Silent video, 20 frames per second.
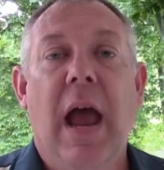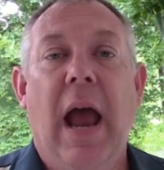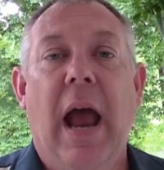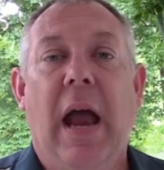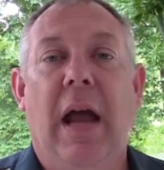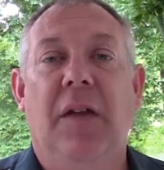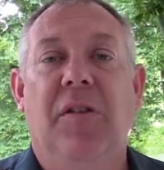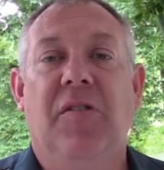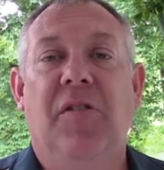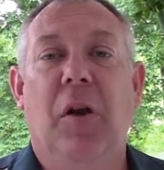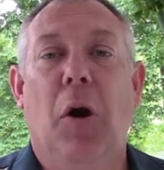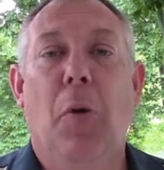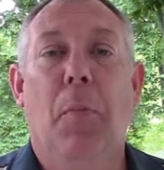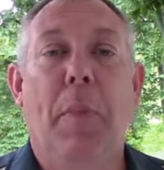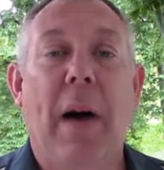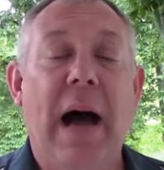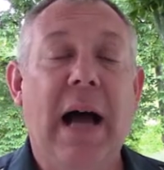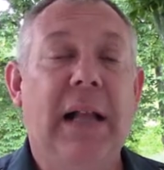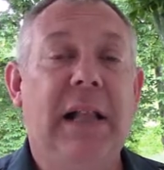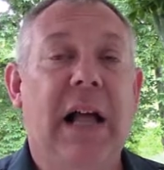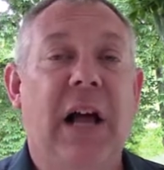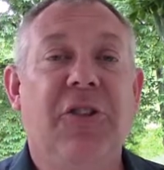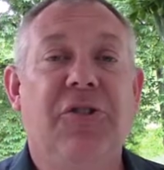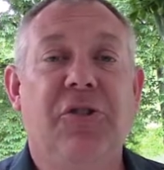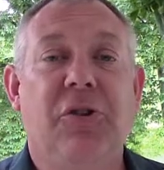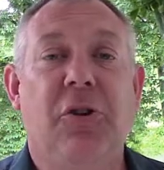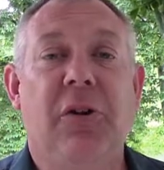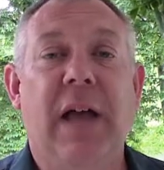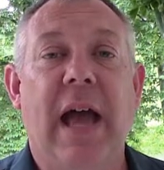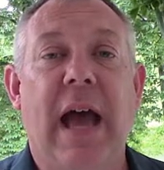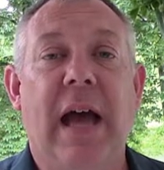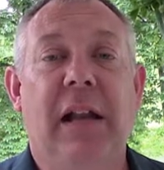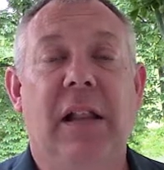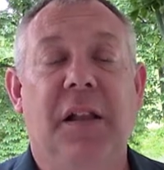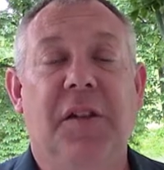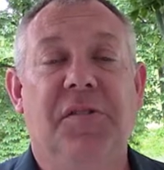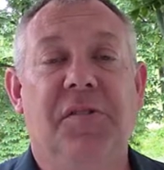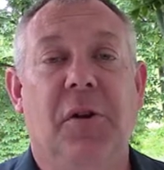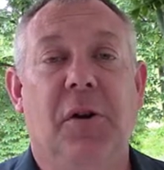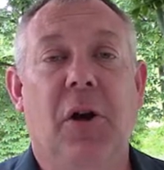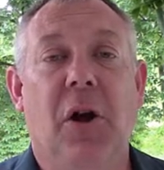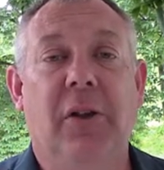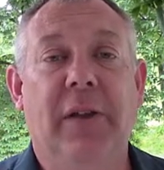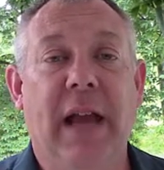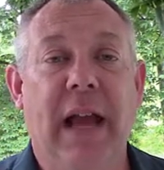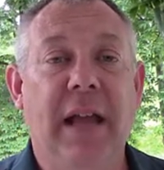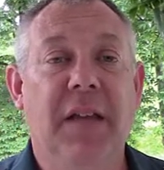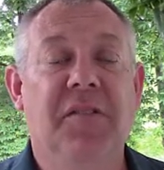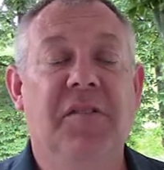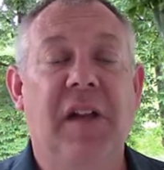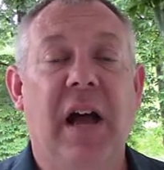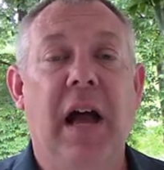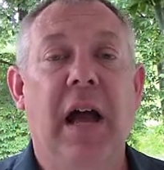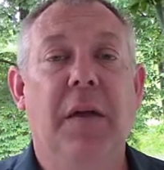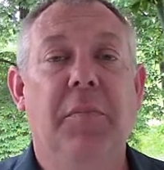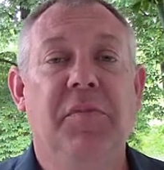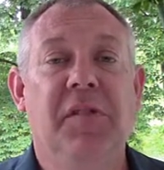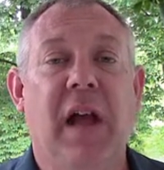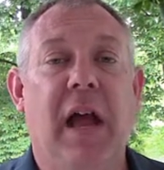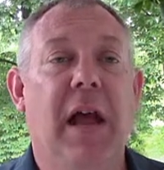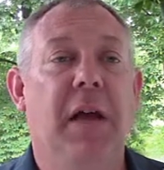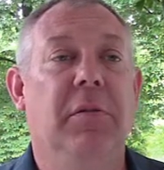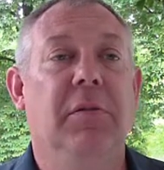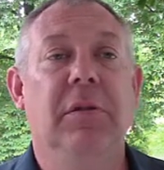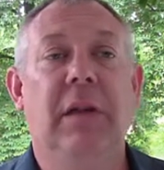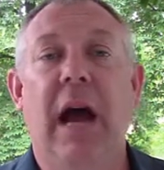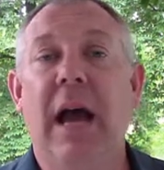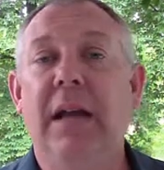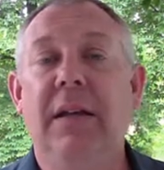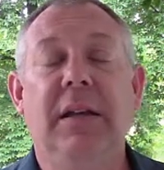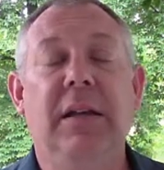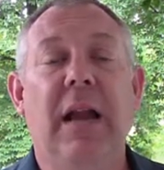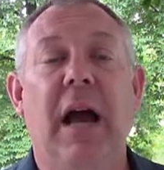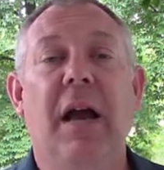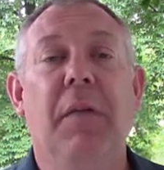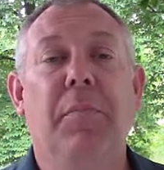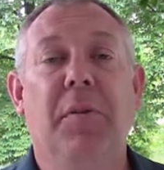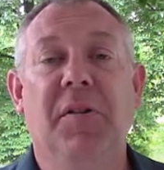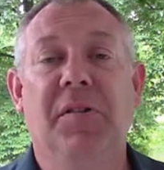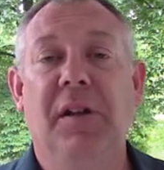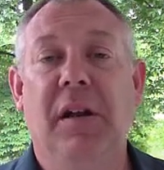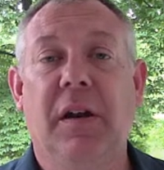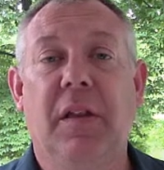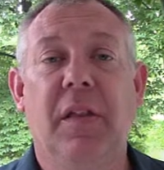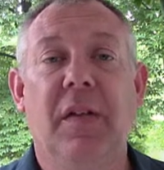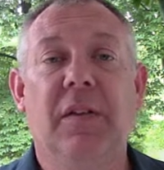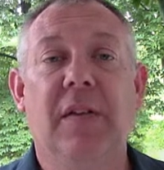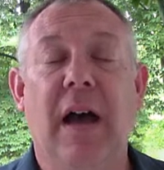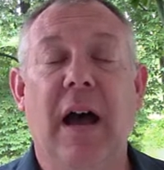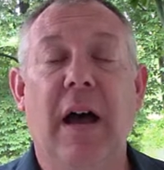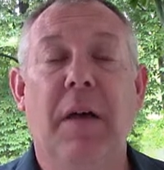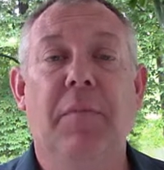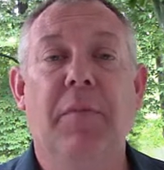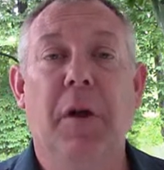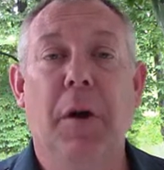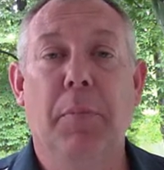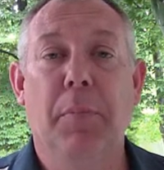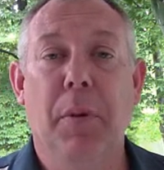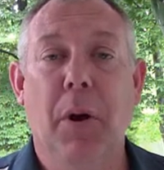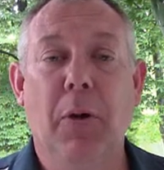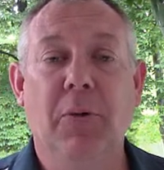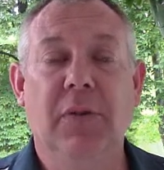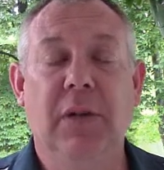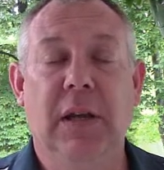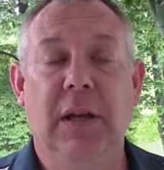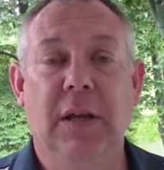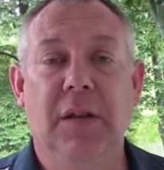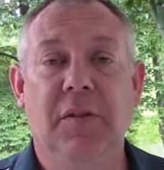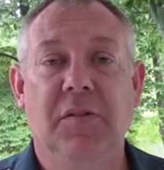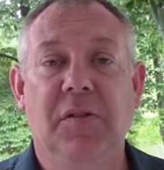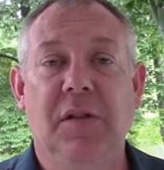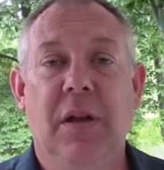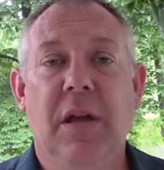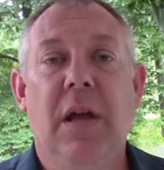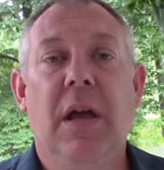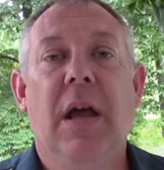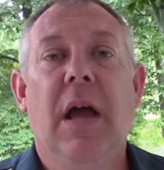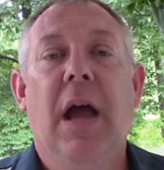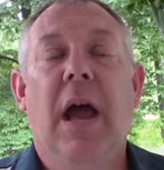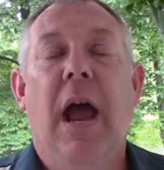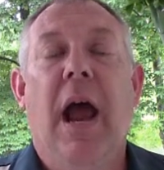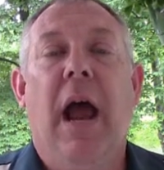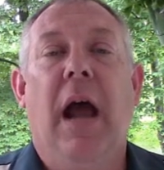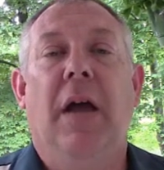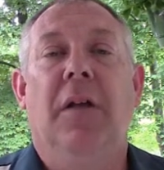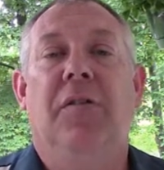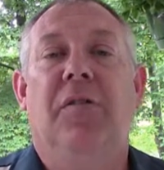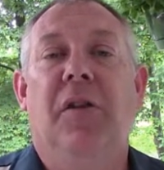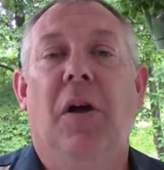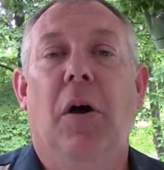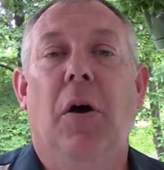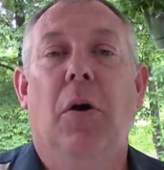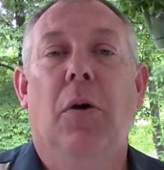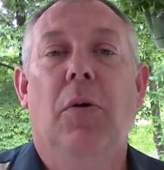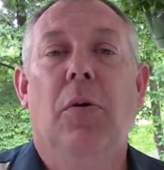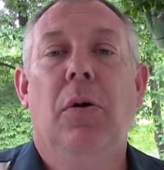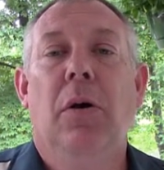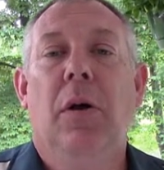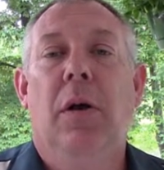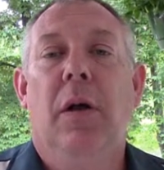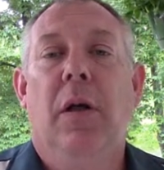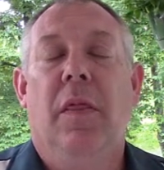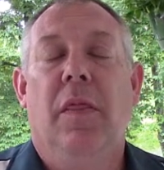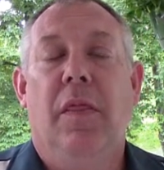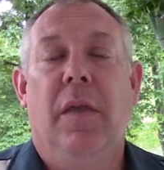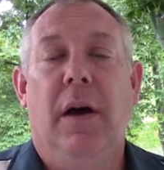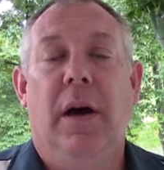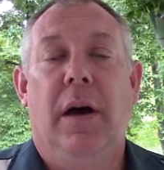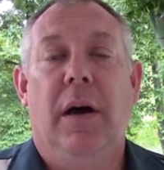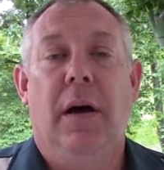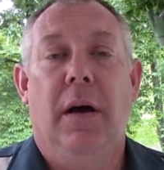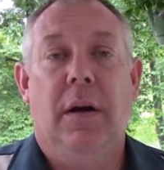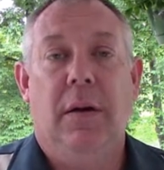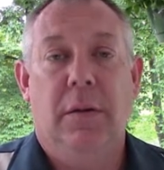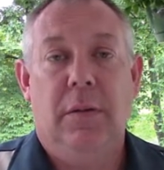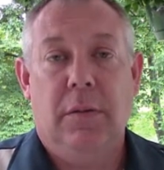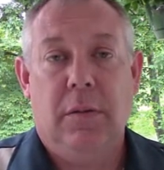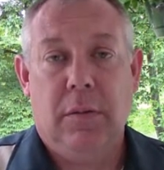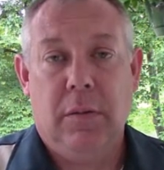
And so biological catalysts are called enzymes and 99% of the time they're proteins. And so the